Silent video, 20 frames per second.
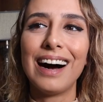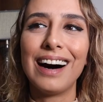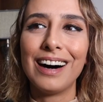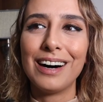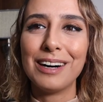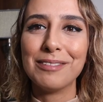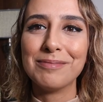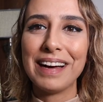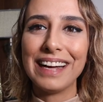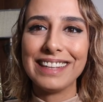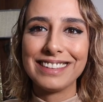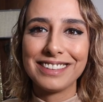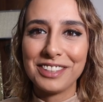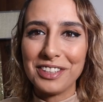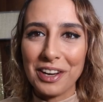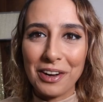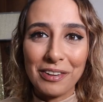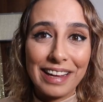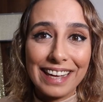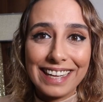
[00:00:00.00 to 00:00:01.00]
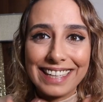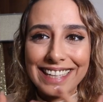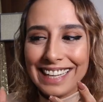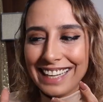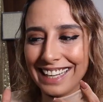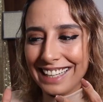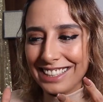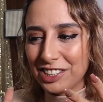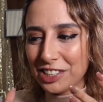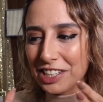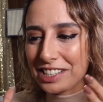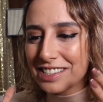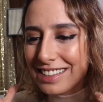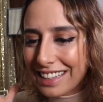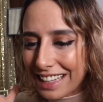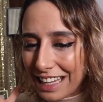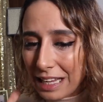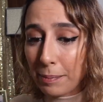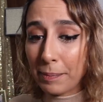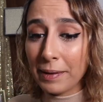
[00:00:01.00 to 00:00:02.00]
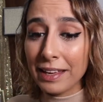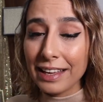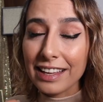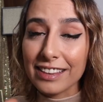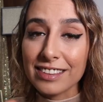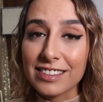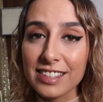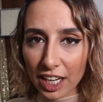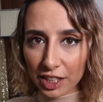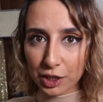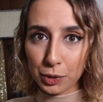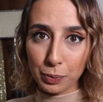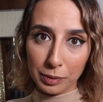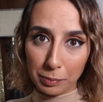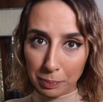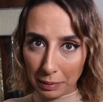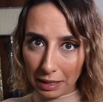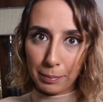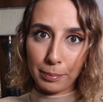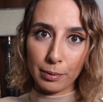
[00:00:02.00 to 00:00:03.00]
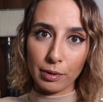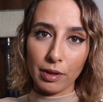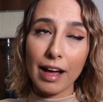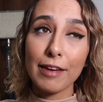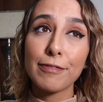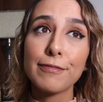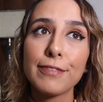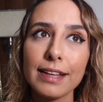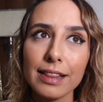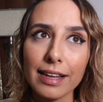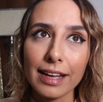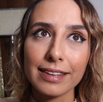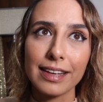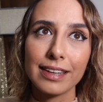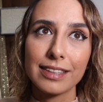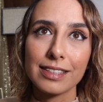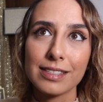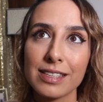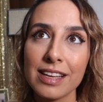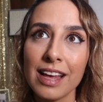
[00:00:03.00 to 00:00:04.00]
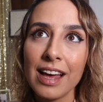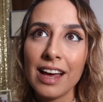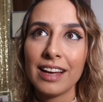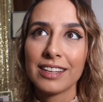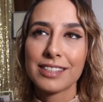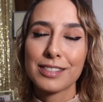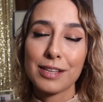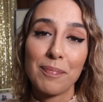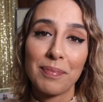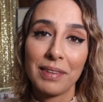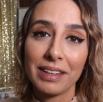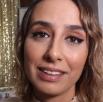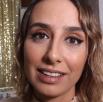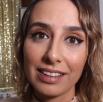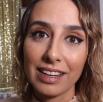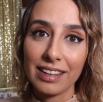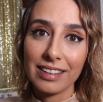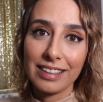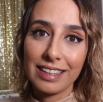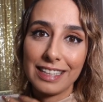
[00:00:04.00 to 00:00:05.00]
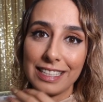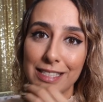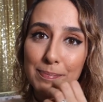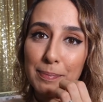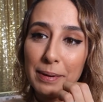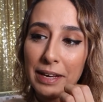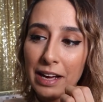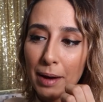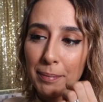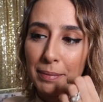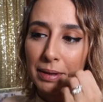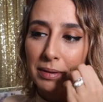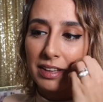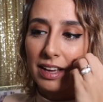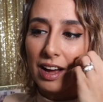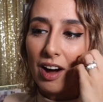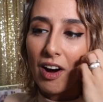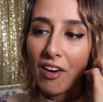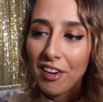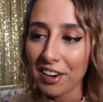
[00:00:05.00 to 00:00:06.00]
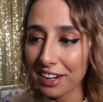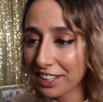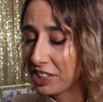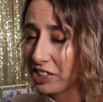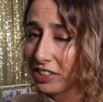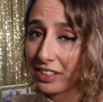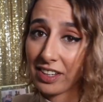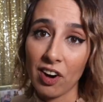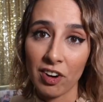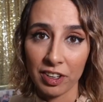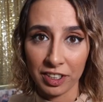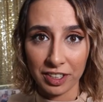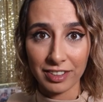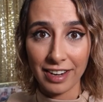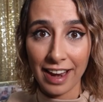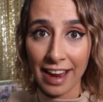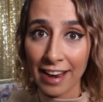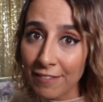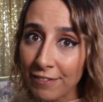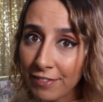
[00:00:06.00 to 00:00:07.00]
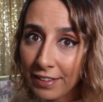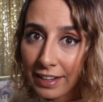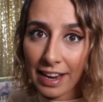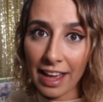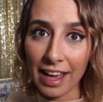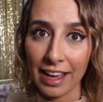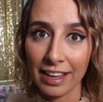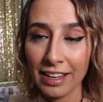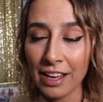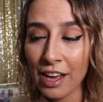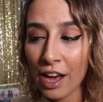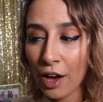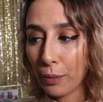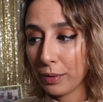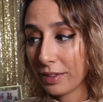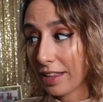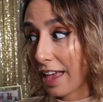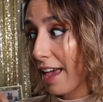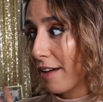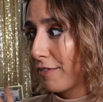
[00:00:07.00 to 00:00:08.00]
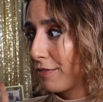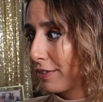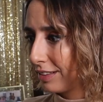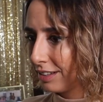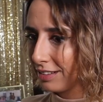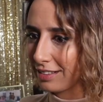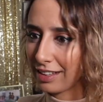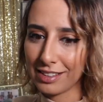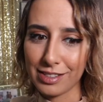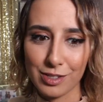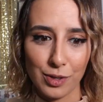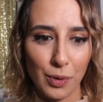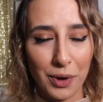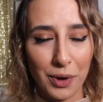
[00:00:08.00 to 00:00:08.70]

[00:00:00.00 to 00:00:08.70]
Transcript: um, and you know like just keeping in touch with people i feel like that is something that is becoming harder and harder every day with everything that is